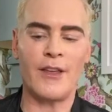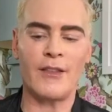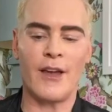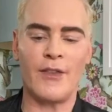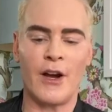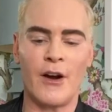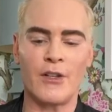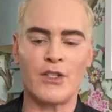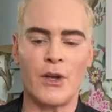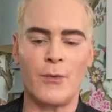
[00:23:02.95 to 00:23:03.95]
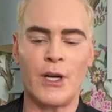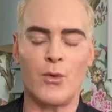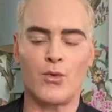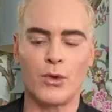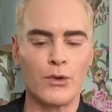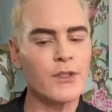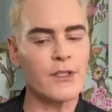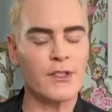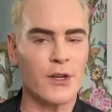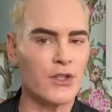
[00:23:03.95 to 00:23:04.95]
think that there are so many
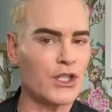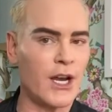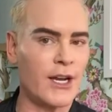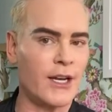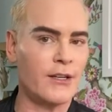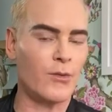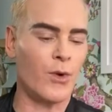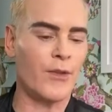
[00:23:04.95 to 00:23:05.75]
rules associated